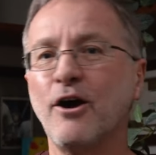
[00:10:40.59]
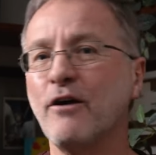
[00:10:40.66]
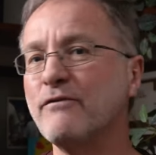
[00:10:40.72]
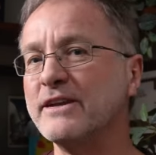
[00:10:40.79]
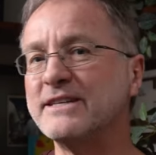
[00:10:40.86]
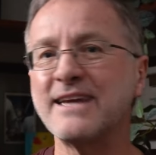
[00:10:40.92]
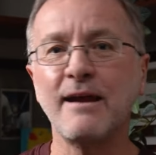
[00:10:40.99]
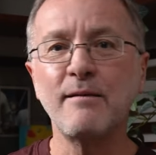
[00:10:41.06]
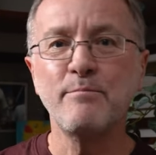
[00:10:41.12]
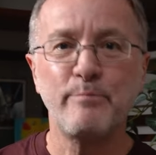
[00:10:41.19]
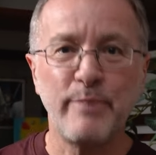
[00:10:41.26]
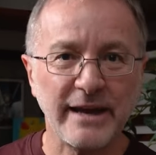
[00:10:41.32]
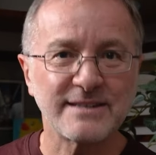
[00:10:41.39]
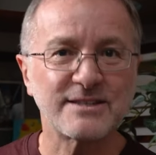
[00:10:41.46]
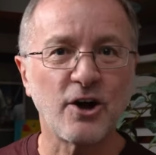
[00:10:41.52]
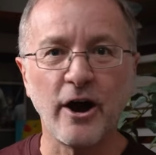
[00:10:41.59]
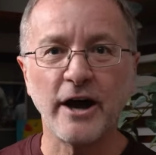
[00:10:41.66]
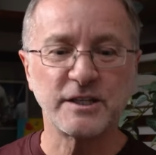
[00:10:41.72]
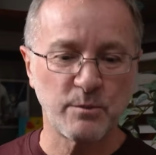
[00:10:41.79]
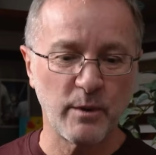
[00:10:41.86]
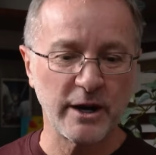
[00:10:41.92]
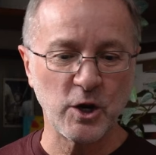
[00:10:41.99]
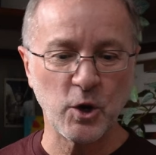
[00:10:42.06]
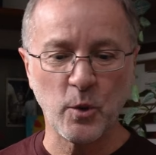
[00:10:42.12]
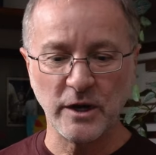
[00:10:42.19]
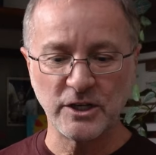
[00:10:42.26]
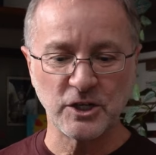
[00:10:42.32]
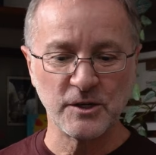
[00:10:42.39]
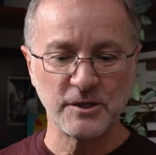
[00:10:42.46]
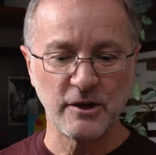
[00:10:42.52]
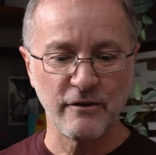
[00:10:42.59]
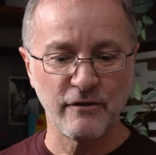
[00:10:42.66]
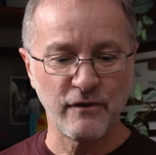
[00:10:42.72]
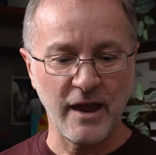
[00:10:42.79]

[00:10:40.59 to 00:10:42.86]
of the 10 best icebreaker questions I've